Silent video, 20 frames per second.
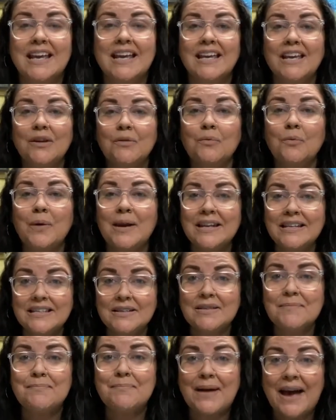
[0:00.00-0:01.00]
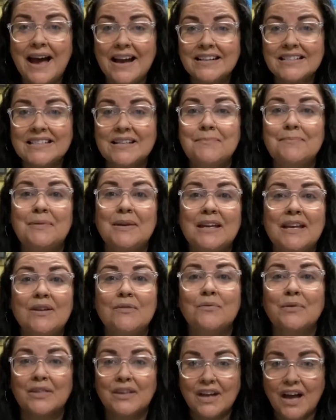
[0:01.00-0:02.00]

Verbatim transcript: He went back to be with